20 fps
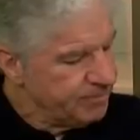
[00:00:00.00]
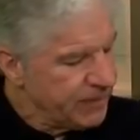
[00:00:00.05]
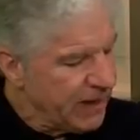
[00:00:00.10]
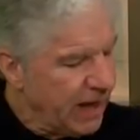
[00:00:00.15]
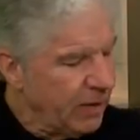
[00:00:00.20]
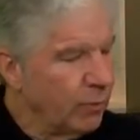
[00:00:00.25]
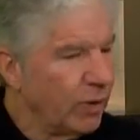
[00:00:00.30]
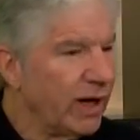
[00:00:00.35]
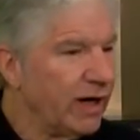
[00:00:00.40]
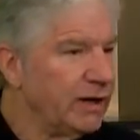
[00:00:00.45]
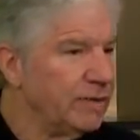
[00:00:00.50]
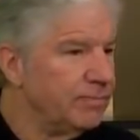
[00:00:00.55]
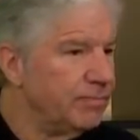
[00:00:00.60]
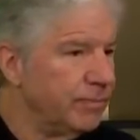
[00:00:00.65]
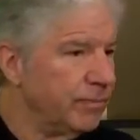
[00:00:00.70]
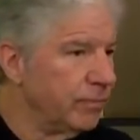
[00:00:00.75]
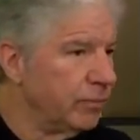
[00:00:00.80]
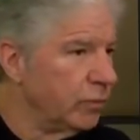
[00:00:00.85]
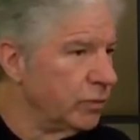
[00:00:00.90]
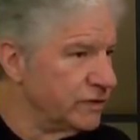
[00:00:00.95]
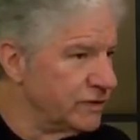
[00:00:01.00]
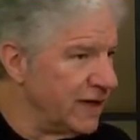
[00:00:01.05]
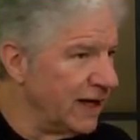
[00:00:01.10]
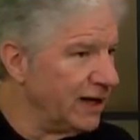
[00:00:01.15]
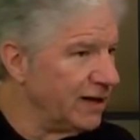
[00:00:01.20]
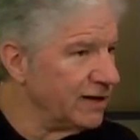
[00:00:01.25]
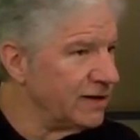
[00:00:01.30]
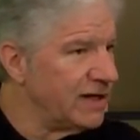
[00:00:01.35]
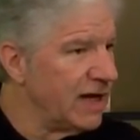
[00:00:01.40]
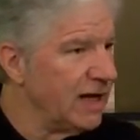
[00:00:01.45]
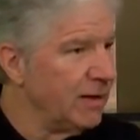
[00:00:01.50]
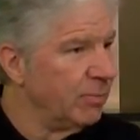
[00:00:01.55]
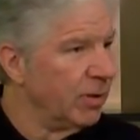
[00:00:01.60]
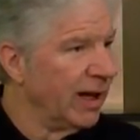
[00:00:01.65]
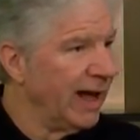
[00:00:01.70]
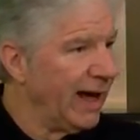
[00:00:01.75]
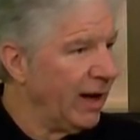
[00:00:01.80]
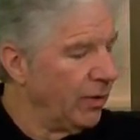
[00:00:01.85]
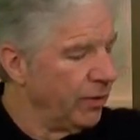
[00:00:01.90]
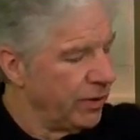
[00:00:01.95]
and when I was getting the
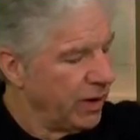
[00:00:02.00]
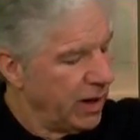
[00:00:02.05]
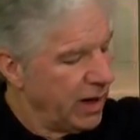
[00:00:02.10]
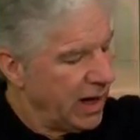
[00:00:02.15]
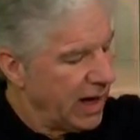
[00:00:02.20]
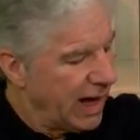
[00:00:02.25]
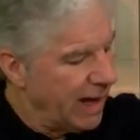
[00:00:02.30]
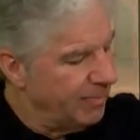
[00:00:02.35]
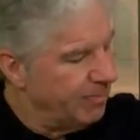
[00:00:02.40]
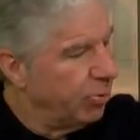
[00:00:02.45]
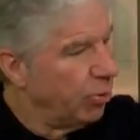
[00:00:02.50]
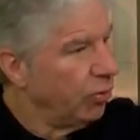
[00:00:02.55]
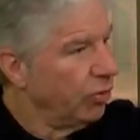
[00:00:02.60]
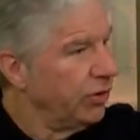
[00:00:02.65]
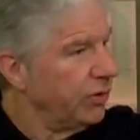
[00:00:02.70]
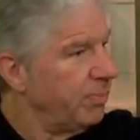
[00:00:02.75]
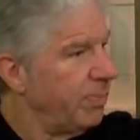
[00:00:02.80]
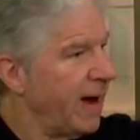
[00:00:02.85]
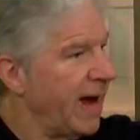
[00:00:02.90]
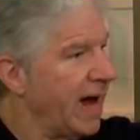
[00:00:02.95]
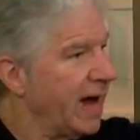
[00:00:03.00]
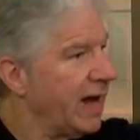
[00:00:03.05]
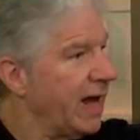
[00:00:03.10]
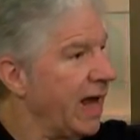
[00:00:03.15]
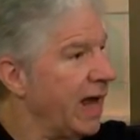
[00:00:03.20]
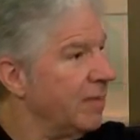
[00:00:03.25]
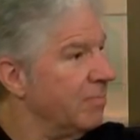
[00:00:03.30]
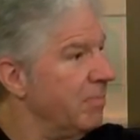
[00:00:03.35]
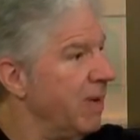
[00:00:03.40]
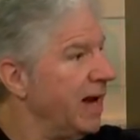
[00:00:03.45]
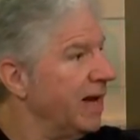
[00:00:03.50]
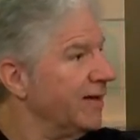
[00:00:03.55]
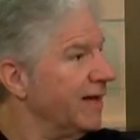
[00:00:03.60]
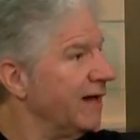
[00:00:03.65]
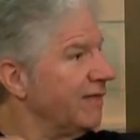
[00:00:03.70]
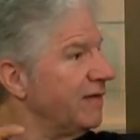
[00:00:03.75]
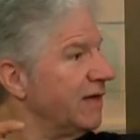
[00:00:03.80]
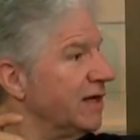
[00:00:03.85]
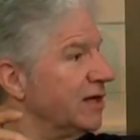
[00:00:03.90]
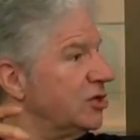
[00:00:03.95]
table out, I pulled it back, and man,
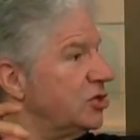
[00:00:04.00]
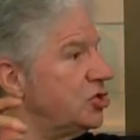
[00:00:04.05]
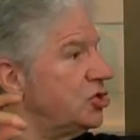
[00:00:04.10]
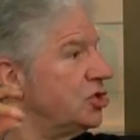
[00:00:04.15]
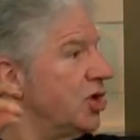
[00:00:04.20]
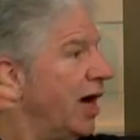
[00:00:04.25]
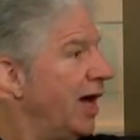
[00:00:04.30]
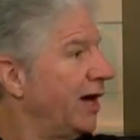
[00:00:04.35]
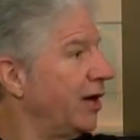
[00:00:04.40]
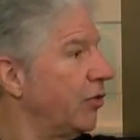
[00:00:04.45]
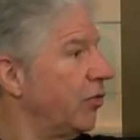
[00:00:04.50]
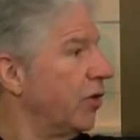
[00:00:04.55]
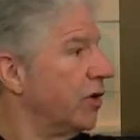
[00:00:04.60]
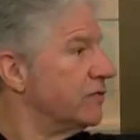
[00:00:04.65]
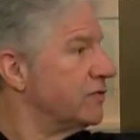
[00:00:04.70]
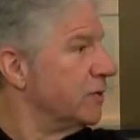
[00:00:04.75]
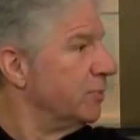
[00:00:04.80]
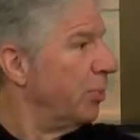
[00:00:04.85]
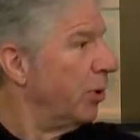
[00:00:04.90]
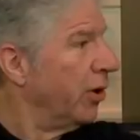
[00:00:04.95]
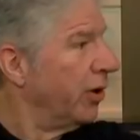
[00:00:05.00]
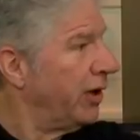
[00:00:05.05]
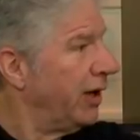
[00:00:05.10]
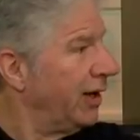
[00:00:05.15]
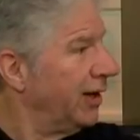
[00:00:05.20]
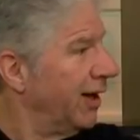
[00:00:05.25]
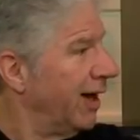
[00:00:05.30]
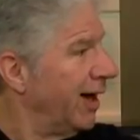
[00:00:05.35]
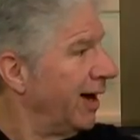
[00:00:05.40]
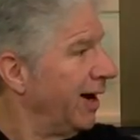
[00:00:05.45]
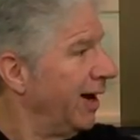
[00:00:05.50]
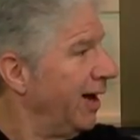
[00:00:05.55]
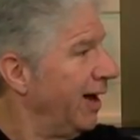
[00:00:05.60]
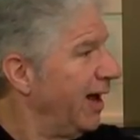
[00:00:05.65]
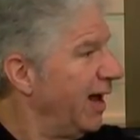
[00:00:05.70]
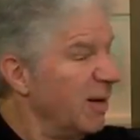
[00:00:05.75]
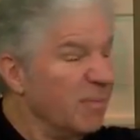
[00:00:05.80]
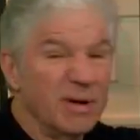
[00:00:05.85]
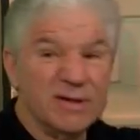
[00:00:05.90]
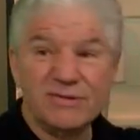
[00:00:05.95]
that thing shot across the parking lot.
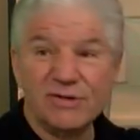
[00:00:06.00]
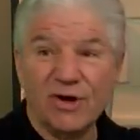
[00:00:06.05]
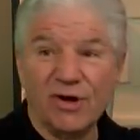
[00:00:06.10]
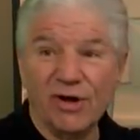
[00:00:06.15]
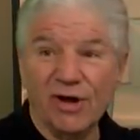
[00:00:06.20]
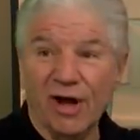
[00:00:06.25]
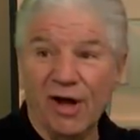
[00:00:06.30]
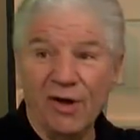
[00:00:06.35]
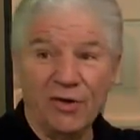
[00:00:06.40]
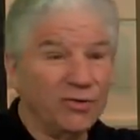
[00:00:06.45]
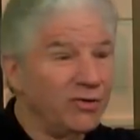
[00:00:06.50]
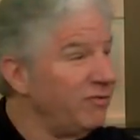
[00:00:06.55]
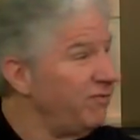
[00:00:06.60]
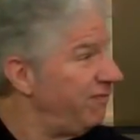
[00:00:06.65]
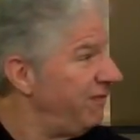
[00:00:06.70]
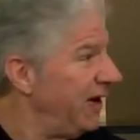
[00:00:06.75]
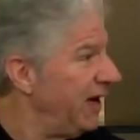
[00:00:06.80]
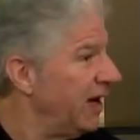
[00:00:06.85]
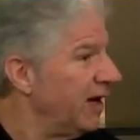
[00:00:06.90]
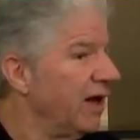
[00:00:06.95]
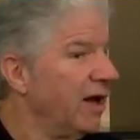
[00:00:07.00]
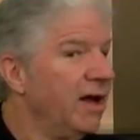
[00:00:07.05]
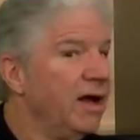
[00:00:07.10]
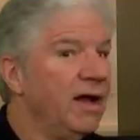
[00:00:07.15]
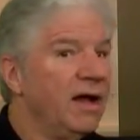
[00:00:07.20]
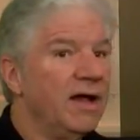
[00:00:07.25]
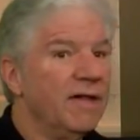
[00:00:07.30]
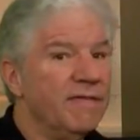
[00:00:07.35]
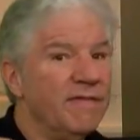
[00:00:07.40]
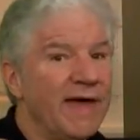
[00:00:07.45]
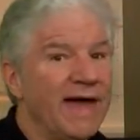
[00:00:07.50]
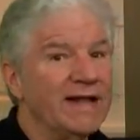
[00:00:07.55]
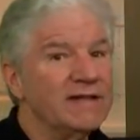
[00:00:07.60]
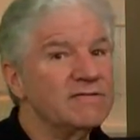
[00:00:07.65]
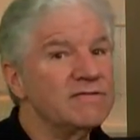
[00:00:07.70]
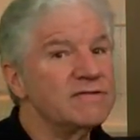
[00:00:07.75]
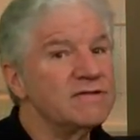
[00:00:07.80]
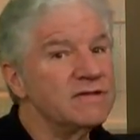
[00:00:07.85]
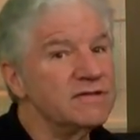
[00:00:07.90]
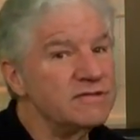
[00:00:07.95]
It must have gone one hundred feet.
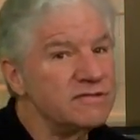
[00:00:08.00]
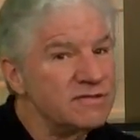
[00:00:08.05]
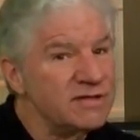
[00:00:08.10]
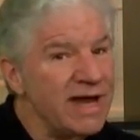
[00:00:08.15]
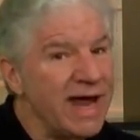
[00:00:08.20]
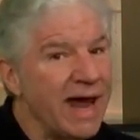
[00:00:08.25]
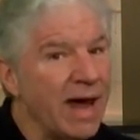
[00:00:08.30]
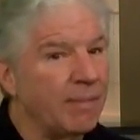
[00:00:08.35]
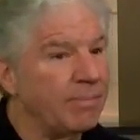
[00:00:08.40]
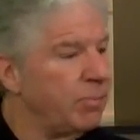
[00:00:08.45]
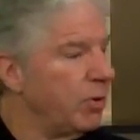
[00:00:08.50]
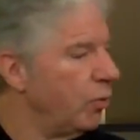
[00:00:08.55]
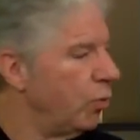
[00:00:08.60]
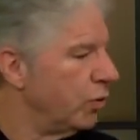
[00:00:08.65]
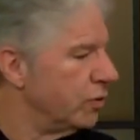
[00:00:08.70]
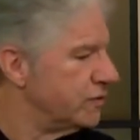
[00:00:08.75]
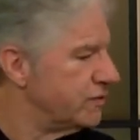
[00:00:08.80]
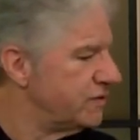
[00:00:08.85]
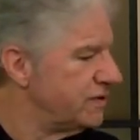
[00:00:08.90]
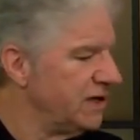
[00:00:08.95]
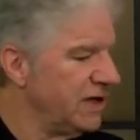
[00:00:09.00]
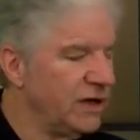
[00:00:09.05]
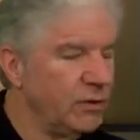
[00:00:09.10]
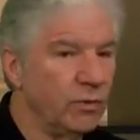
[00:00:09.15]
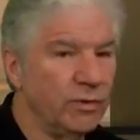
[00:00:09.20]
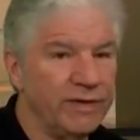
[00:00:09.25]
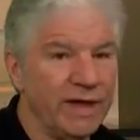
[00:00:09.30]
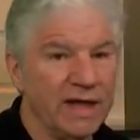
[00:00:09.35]
That's the snap we're seeing with